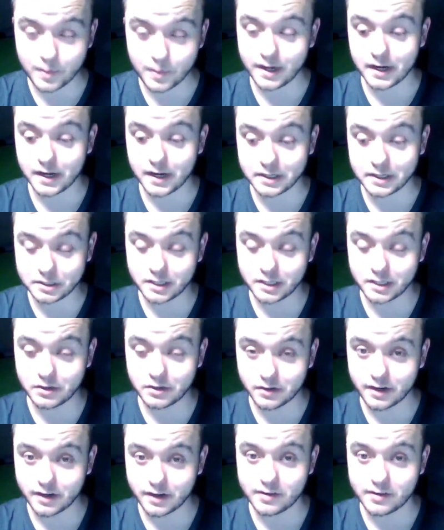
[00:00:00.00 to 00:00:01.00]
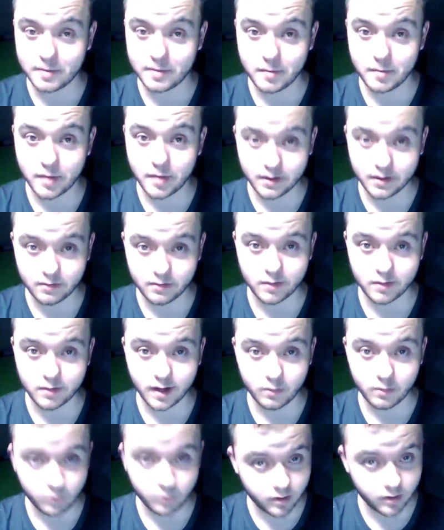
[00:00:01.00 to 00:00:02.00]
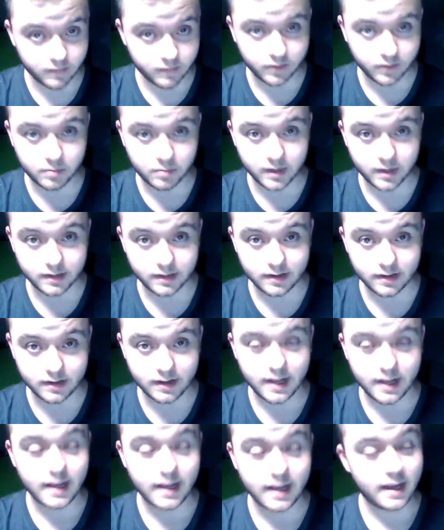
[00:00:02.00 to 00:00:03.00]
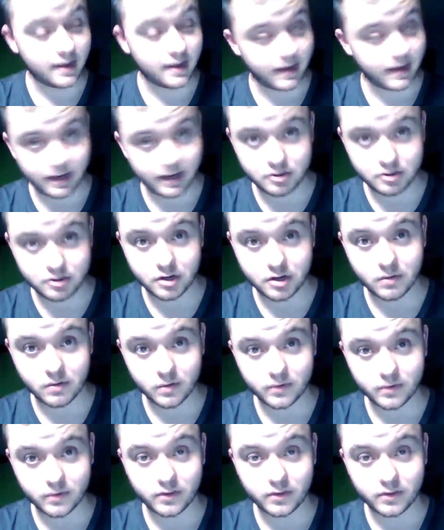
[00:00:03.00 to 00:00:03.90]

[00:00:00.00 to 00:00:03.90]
but it actually turned out to be better than what I would have expected in general.